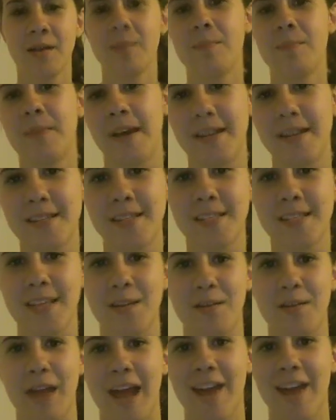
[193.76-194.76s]
But since I
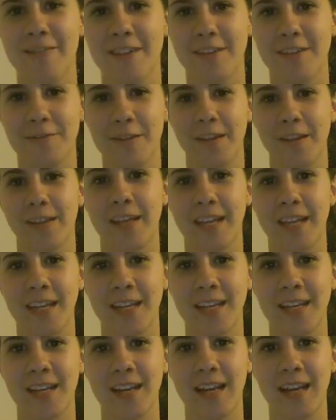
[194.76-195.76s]
don't have that
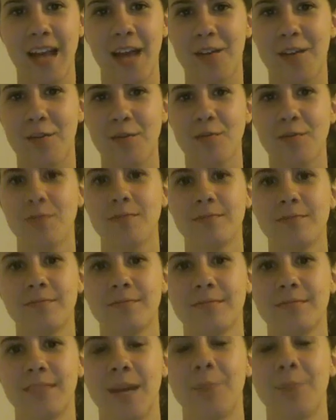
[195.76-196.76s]
feeling,
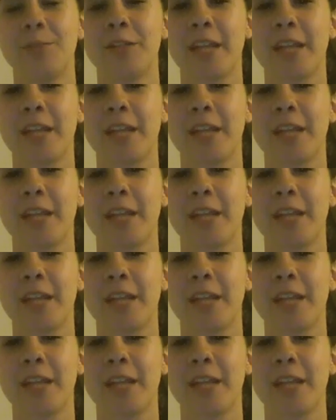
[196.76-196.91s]
I'm